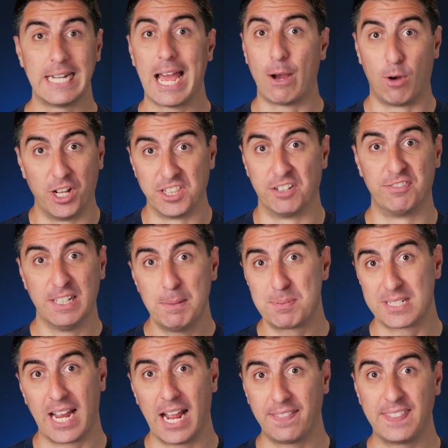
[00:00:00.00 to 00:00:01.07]
Now, on the flip
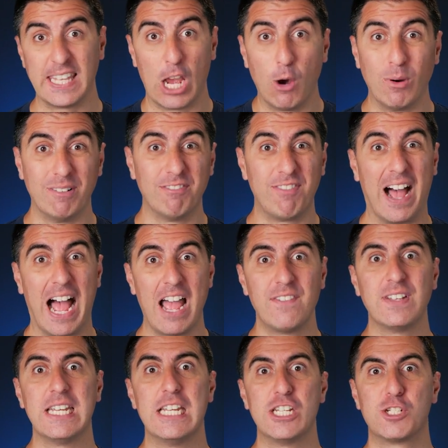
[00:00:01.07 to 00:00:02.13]
side, the
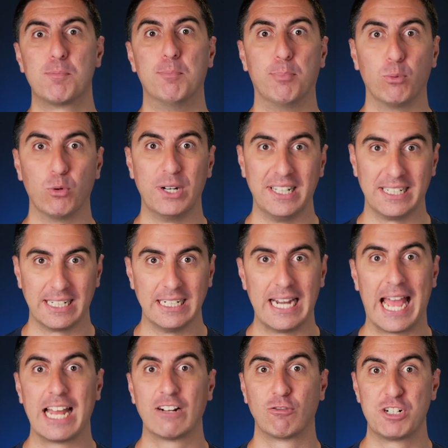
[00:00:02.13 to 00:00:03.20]
OM5 is
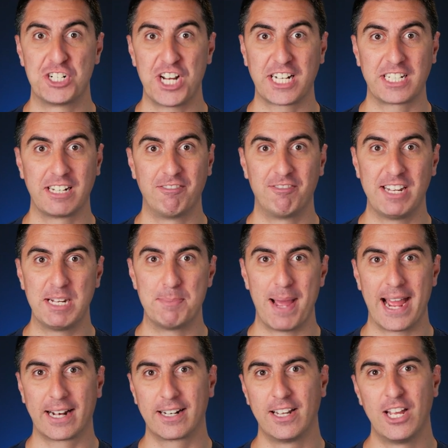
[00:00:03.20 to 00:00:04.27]
brilliant at rejecting
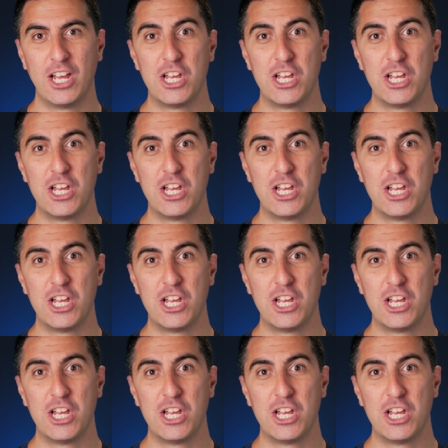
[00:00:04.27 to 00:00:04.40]
feedback.